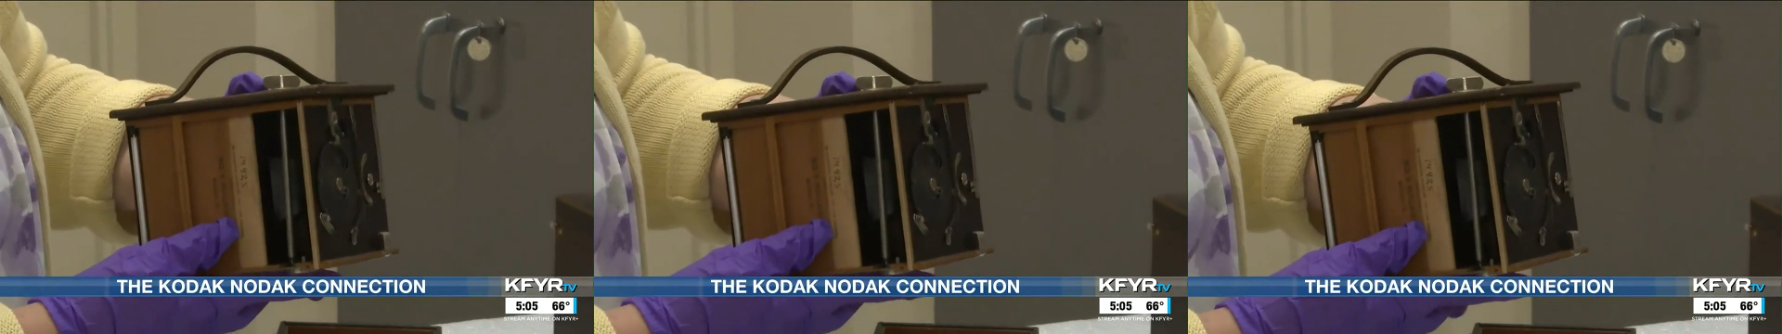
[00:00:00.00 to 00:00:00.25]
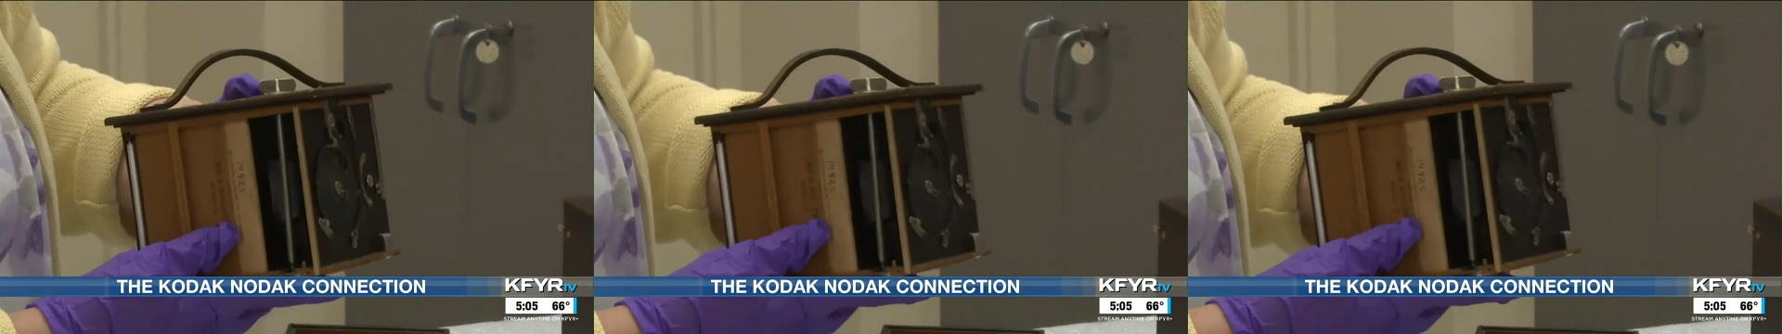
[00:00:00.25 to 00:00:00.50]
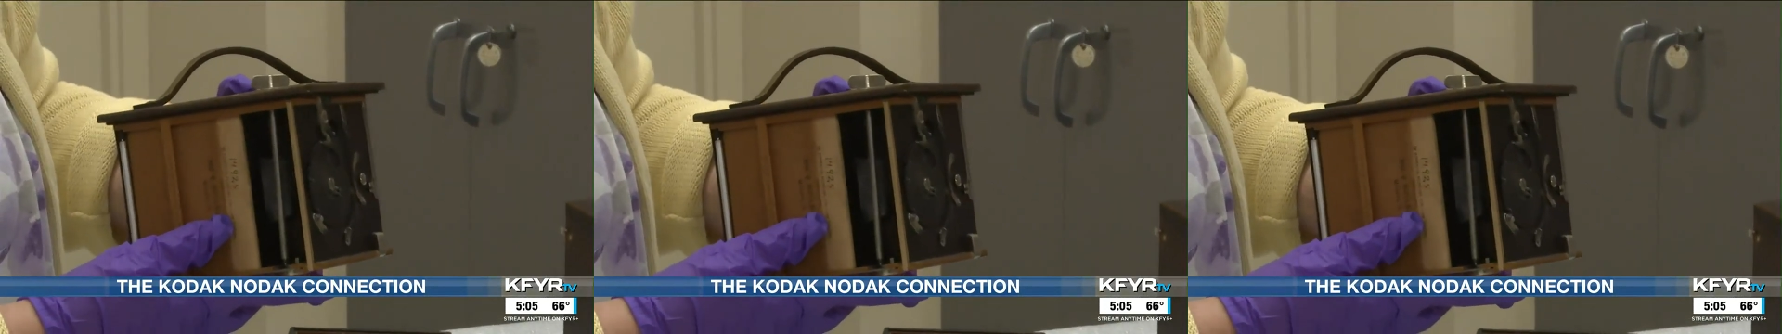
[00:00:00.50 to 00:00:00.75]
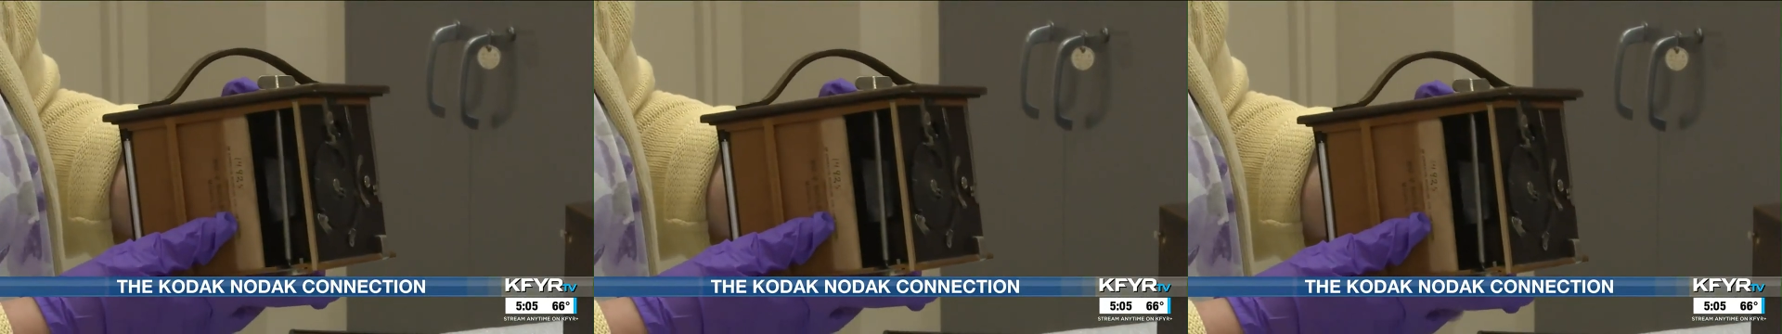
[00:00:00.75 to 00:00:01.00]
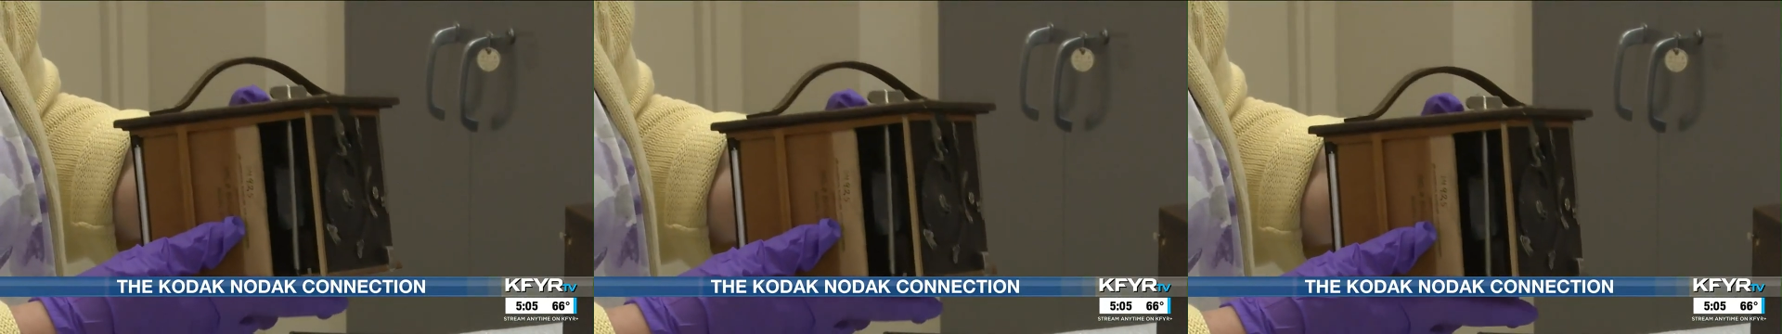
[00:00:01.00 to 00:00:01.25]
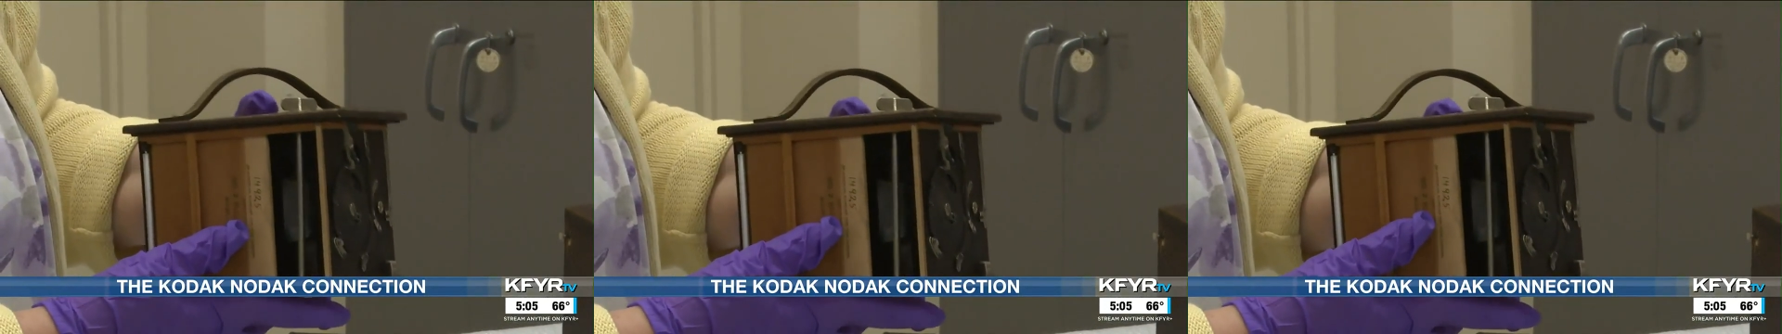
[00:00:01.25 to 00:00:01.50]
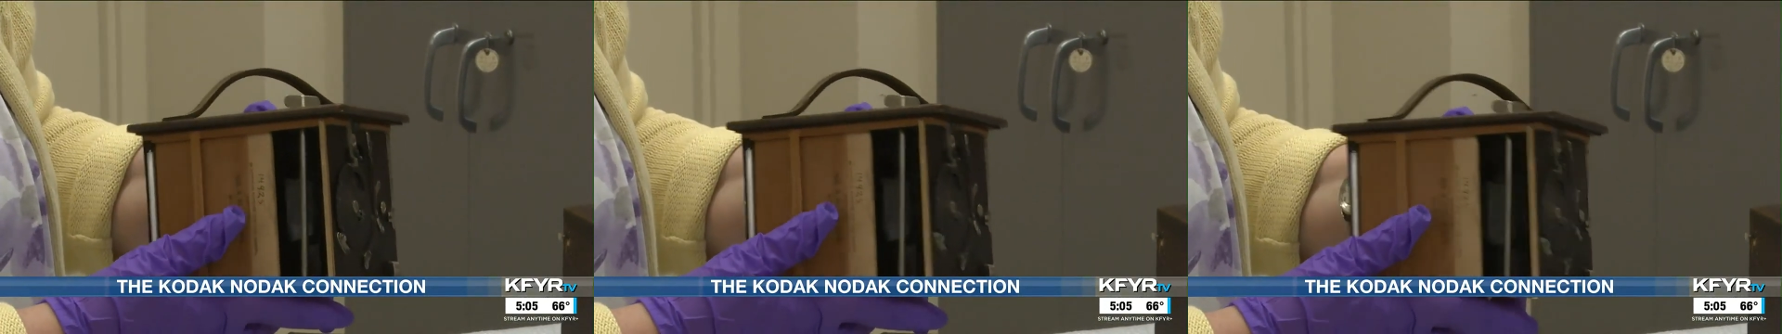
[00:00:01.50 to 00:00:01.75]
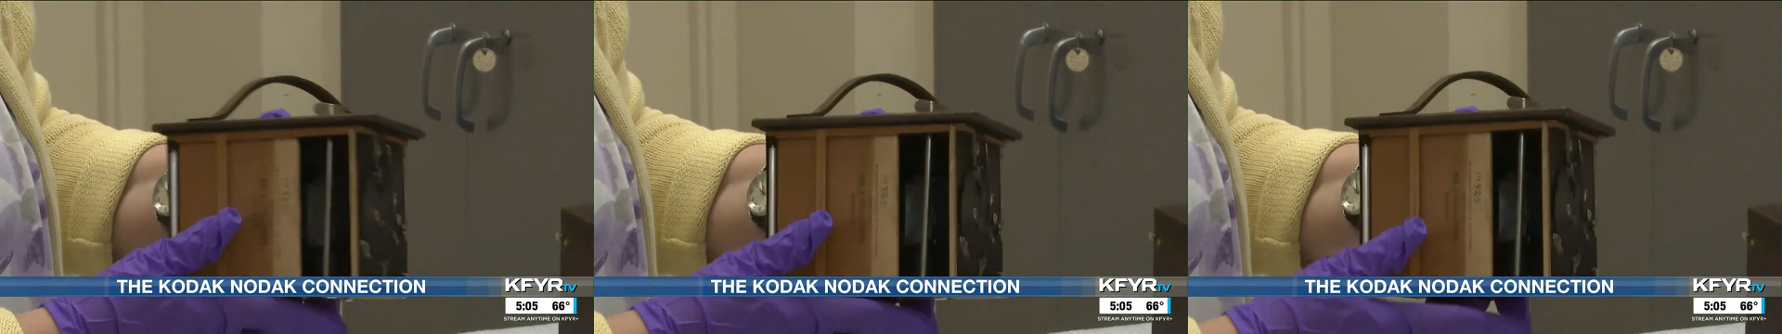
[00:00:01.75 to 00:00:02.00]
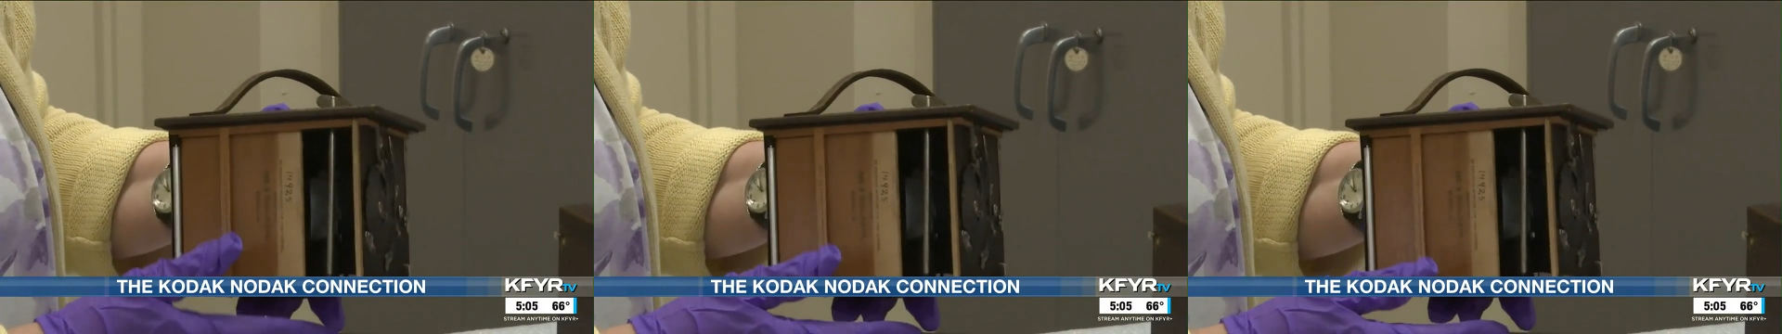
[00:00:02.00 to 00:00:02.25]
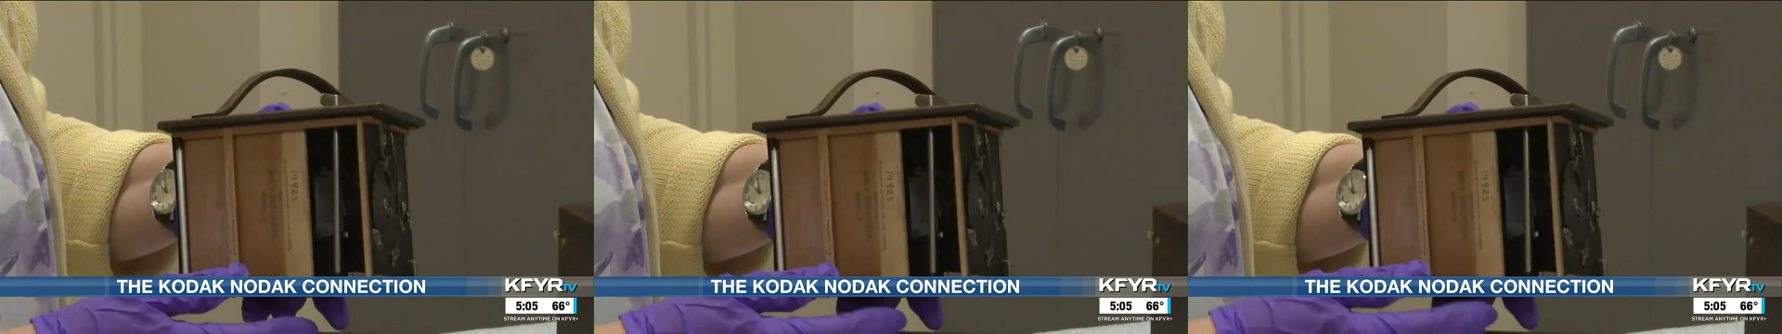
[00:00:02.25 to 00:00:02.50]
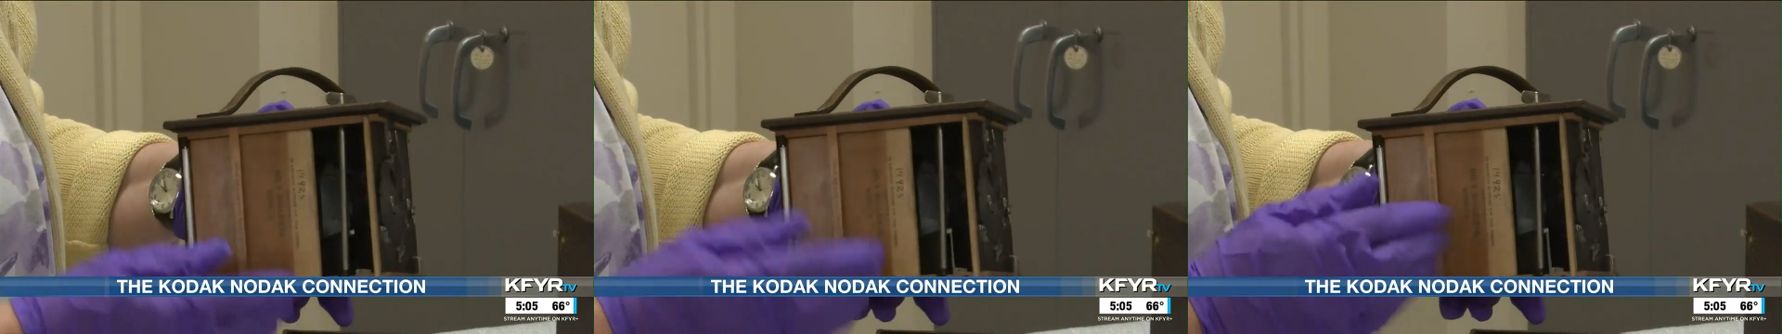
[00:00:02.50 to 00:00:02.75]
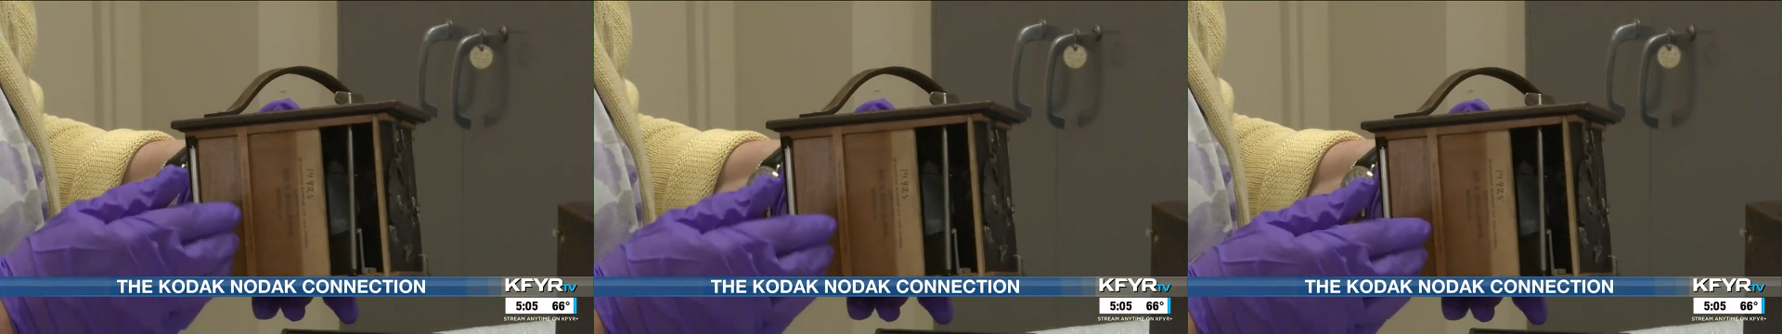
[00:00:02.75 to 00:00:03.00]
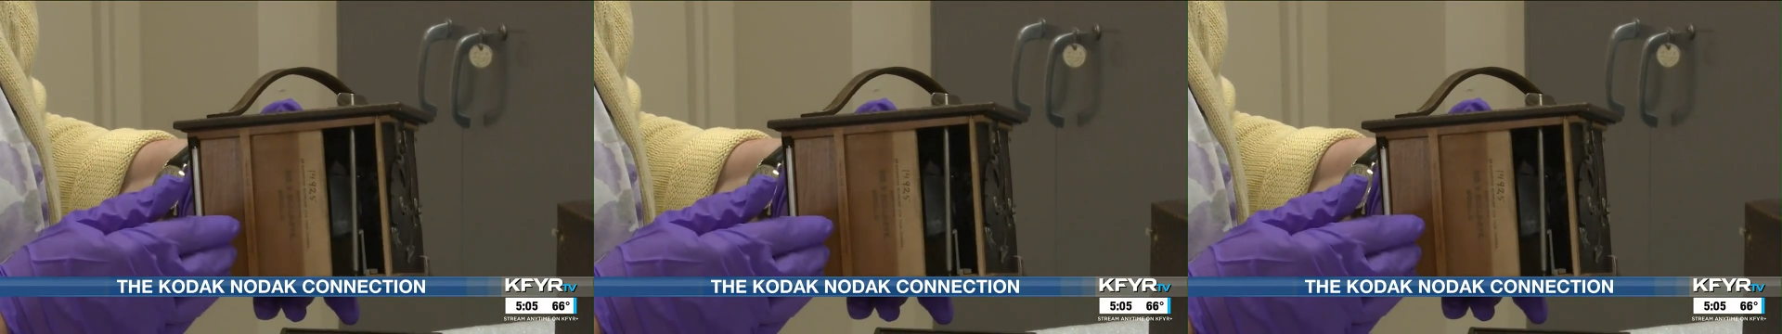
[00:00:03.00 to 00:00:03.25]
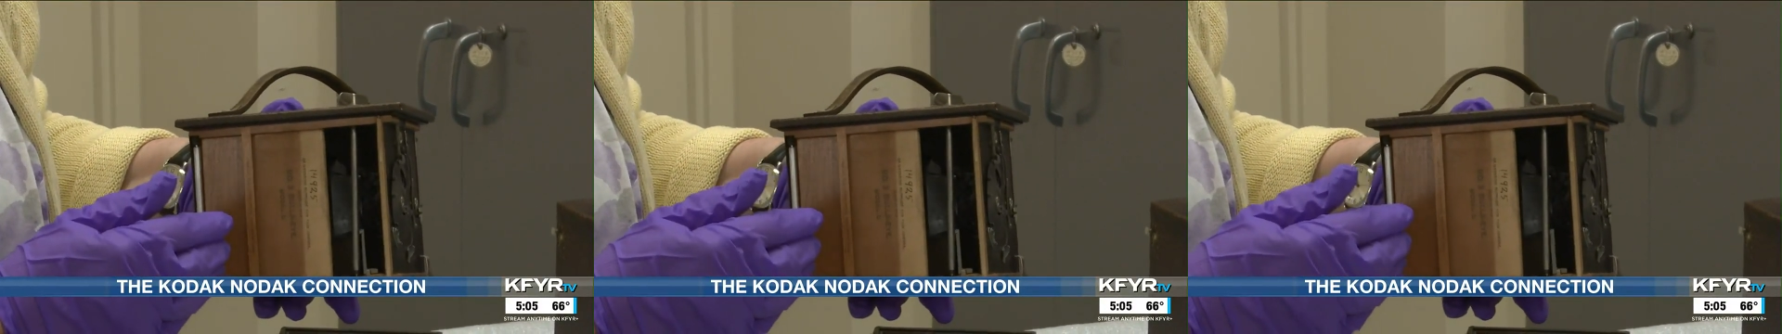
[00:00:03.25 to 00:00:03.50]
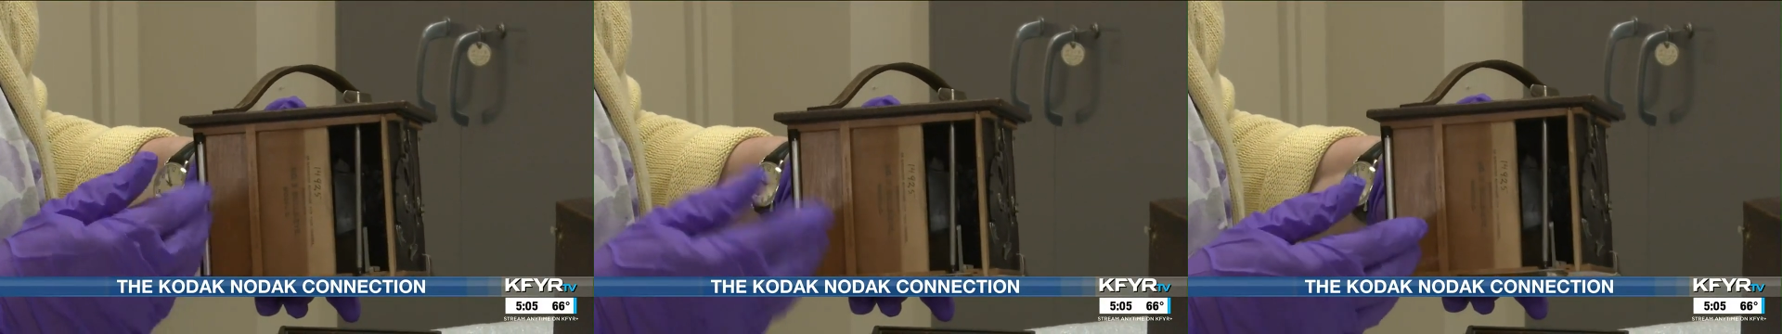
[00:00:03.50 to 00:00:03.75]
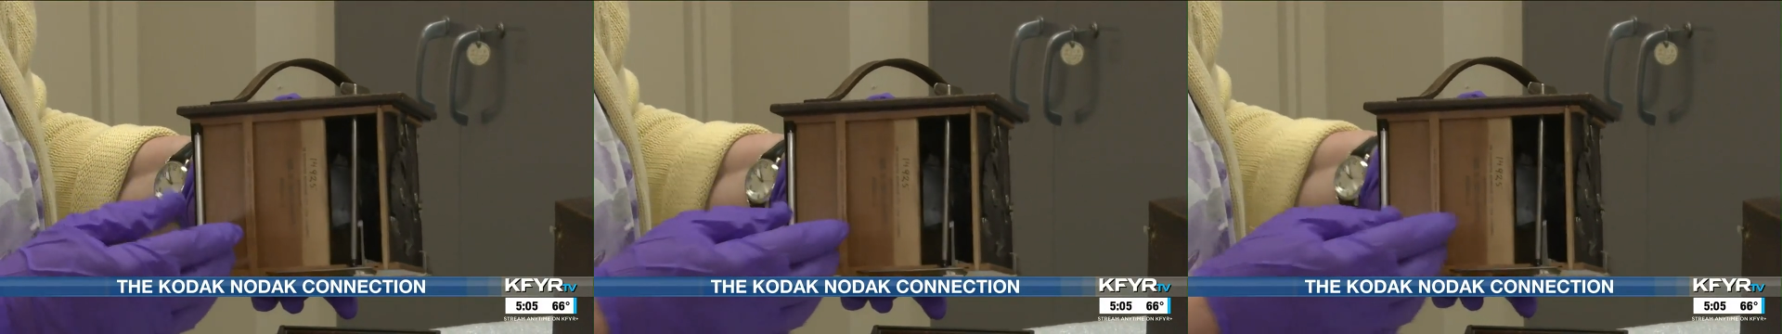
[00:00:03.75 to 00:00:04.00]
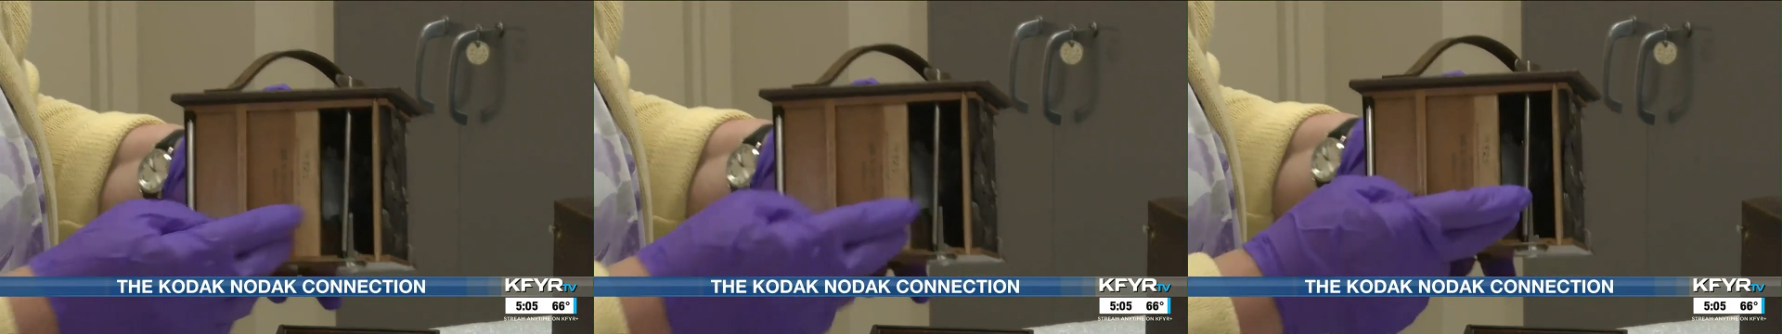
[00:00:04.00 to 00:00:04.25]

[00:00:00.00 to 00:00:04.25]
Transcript: No face is visible, so there are no lips to read.